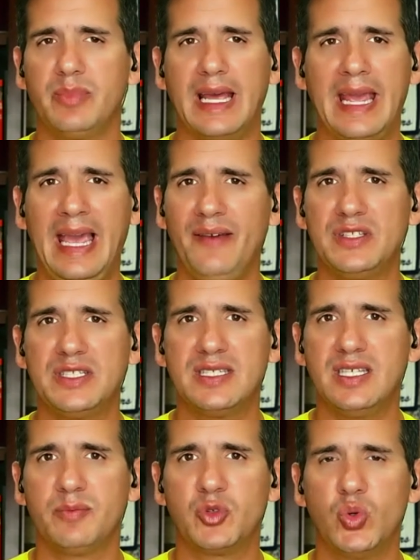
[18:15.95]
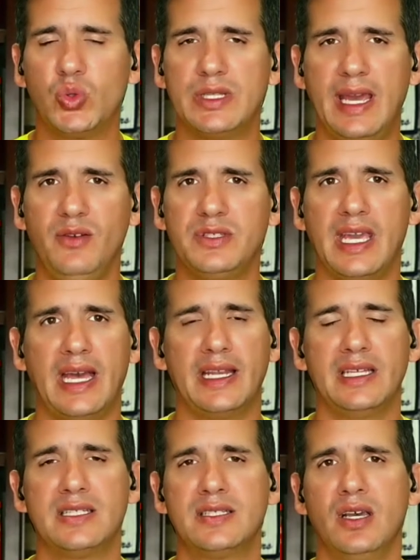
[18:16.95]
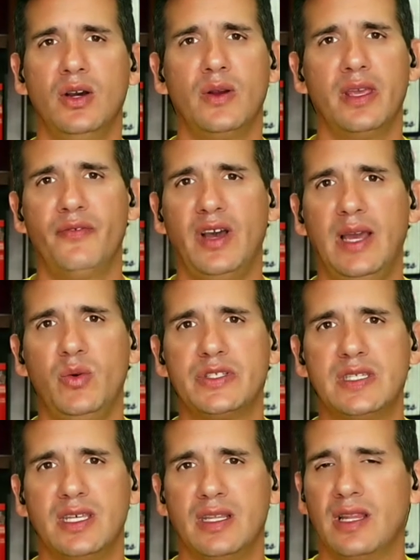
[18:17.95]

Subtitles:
but I haven't seen him cool down yet. And so if I was